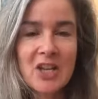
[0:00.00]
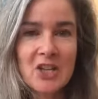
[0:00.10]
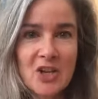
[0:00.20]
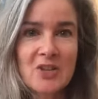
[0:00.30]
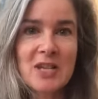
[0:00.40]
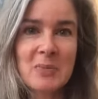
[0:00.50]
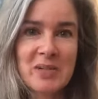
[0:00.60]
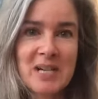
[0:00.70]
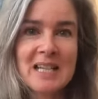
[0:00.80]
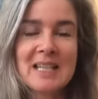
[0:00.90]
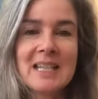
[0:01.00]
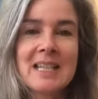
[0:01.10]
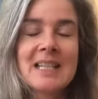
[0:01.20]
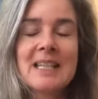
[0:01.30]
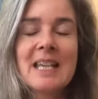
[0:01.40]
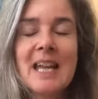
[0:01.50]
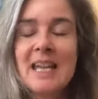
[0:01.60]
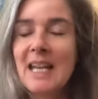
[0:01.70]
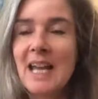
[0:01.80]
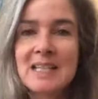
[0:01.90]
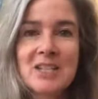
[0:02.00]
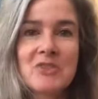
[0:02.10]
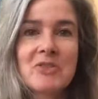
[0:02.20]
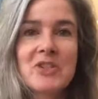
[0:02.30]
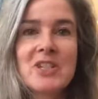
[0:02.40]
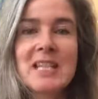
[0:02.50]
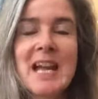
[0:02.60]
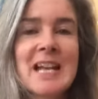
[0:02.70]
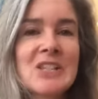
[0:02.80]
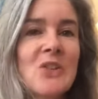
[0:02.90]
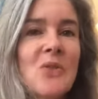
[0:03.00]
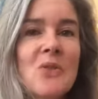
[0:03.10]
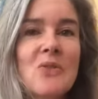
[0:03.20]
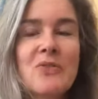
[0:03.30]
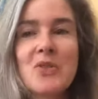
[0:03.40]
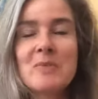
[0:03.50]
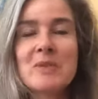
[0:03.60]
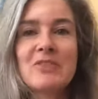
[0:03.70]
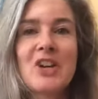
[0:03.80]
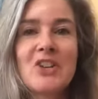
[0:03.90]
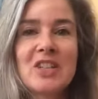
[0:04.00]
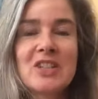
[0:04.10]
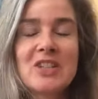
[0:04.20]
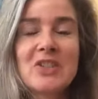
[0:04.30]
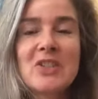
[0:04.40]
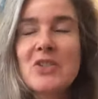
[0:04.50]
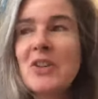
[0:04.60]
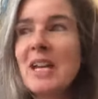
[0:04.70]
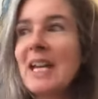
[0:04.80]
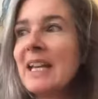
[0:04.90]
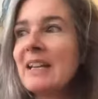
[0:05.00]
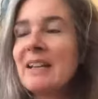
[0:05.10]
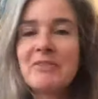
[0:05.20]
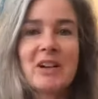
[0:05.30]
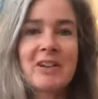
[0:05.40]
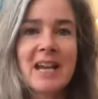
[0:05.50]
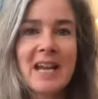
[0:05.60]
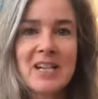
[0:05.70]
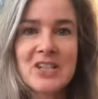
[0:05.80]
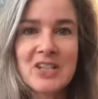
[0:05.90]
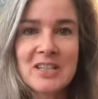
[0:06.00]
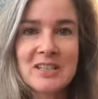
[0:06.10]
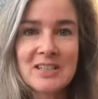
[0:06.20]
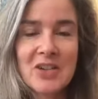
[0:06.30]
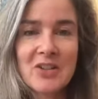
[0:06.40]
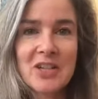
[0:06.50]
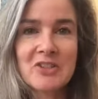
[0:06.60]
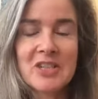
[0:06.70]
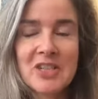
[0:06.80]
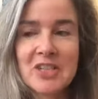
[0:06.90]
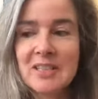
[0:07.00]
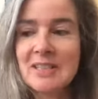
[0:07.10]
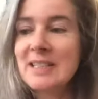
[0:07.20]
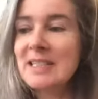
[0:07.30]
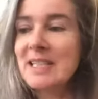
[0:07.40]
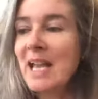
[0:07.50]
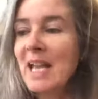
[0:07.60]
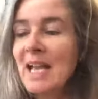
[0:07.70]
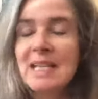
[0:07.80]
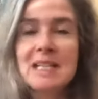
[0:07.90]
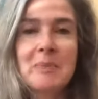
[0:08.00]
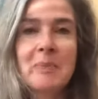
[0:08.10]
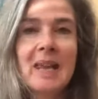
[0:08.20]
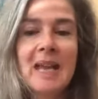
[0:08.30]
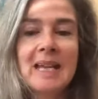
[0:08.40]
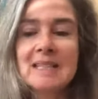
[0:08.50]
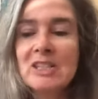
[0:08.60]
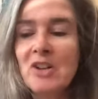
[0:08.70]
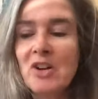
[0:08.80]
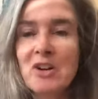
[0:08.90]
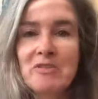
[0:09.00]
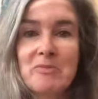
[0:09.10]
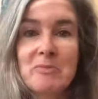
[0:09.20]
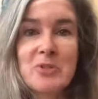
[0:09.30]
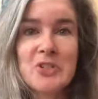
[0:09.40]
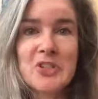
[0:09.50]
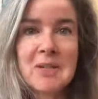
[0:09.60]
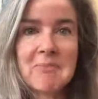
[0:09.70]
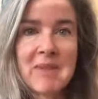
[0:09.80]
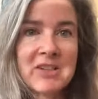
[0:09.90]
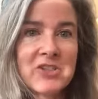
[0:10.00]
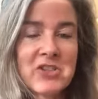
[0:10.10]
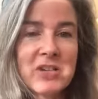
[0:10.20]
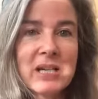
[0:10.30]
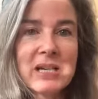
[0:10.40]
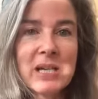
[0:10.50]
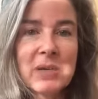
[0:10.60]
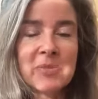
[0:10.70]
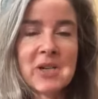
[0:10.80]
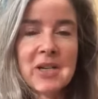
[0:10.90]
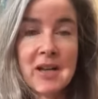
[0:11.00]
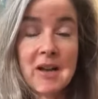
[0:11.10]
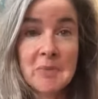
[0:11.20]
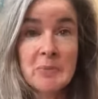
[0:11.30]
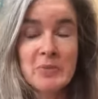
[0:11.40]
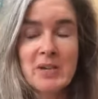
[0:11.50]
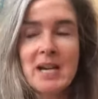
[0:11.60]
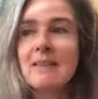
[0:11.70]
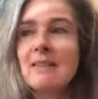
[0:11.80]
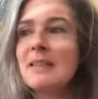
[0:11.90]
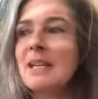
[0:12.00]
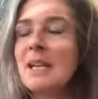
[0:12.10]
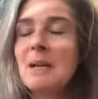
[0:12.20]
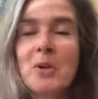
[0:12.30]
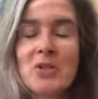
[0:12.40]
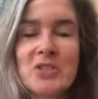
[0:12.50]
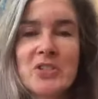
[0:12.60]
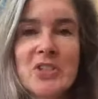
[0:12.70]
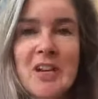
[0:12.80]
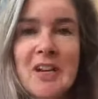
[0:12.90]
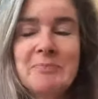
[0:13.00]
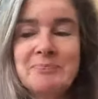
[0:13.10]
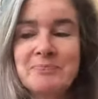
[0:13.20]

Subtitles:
yogic practice. It has its roots, as all forms of yoga do, in very ancient yogic traditions. It's a blend of mudra, mantra, pranayama, breath, posture,